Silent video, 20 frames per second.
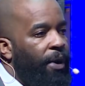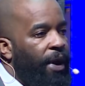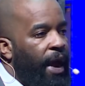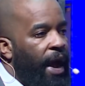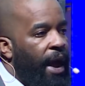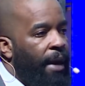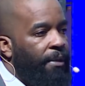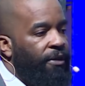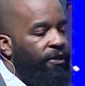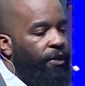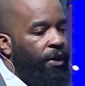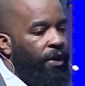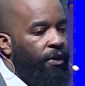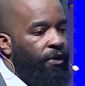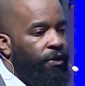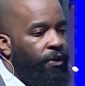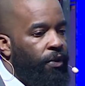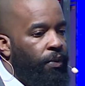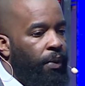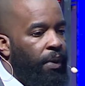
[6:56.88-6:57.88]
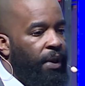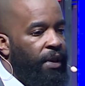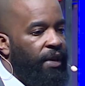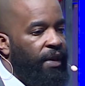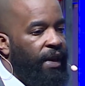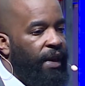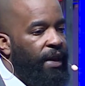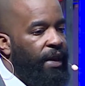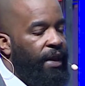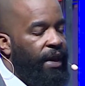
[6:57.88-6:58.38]
what an adversary is doing to
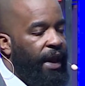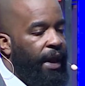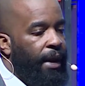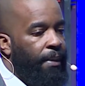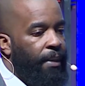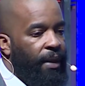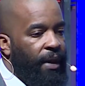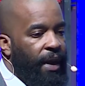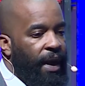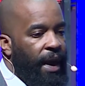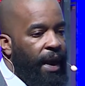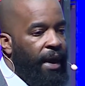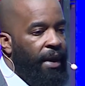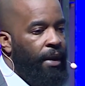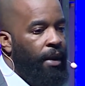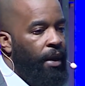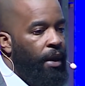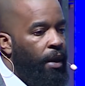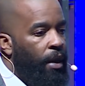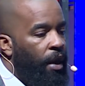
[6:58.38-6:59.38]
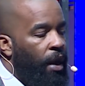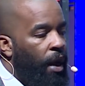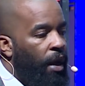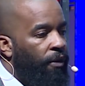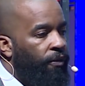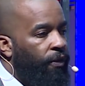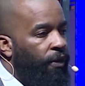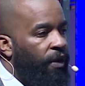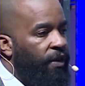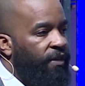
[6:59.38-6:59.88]
get a lay of the land.
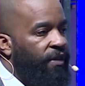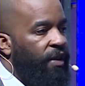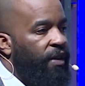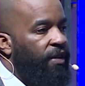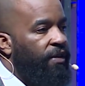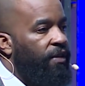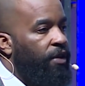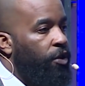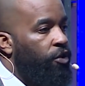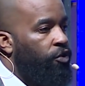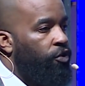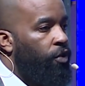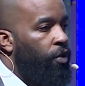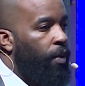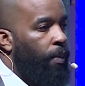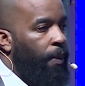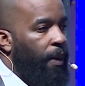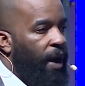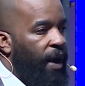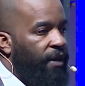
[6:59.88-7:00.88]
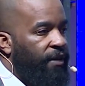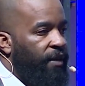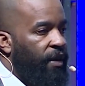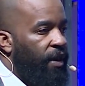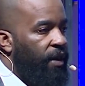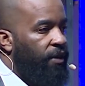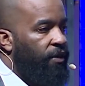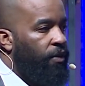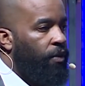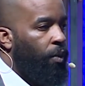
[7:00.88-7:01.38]
For instance, control
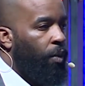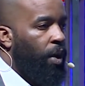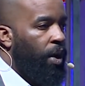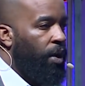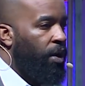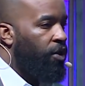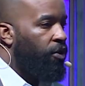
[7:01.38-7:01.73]
process. What